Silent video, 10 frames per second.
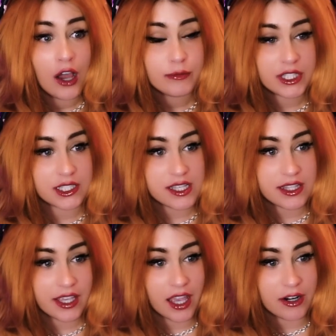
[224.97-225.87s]
Please say
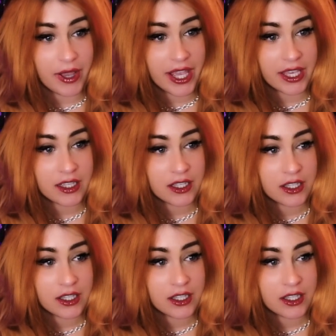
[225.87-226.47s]
they got away.